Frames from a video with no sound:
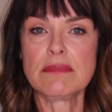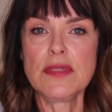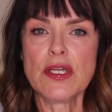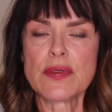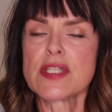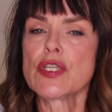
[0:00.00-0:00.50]

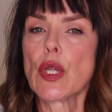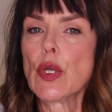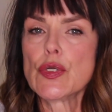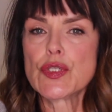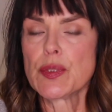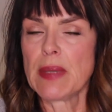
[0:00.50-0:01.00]
you know, it doesn't
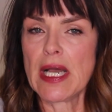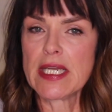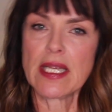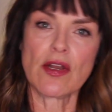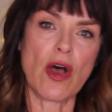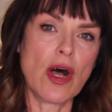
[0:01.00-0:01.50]
hurt your
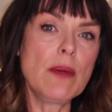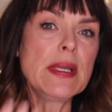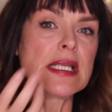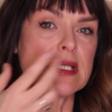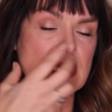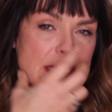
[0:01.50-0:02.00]
body at all,
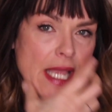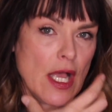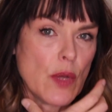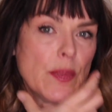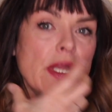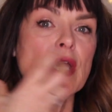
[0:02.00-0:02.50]
but it does
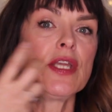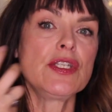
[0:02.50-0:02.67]
help